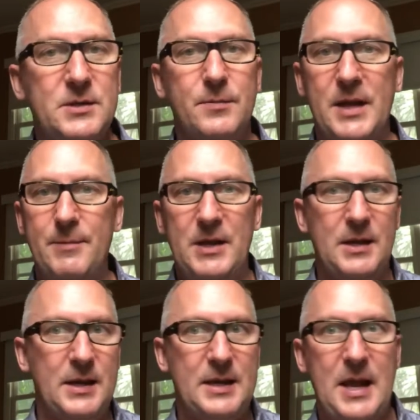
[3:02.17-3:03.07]
So
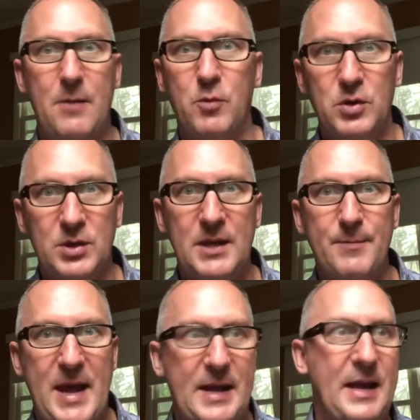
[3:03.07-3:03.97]
maybe, again, we're looking
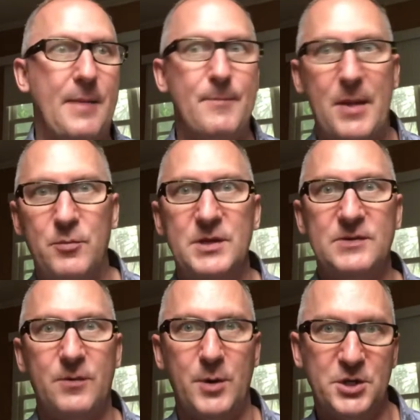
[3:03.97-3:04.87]
back at
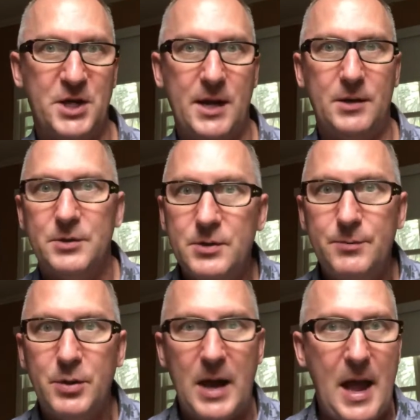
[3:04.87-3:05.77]
memories from our
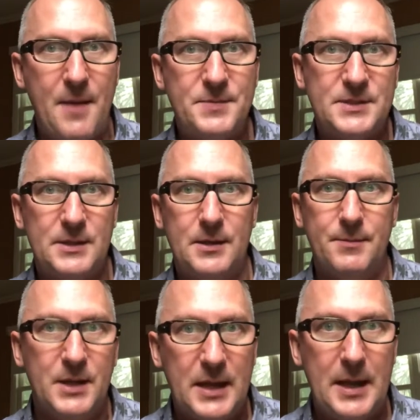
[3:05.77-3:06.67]
childhood, perhaps.
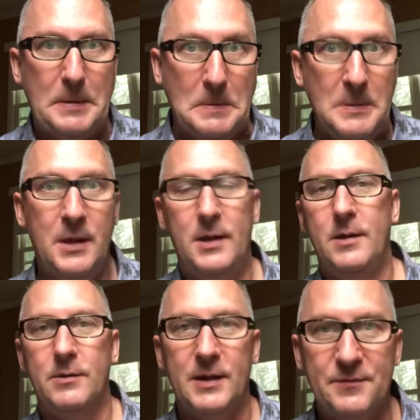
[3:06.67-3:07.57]
Again,
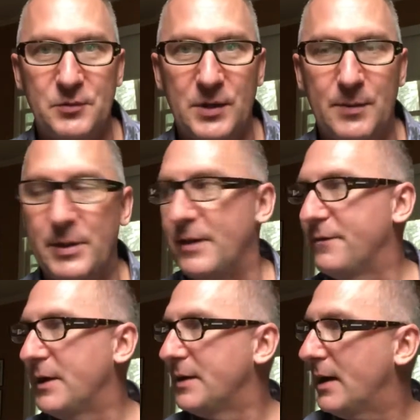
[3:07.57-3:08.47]
we'll have to read the play to
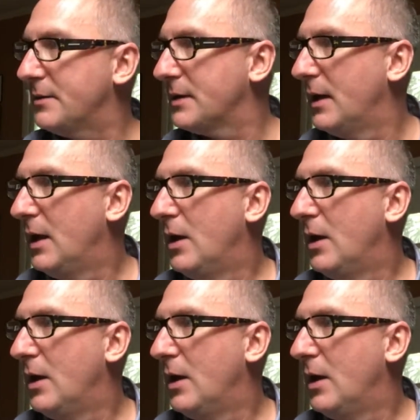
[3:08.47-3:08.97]
find out.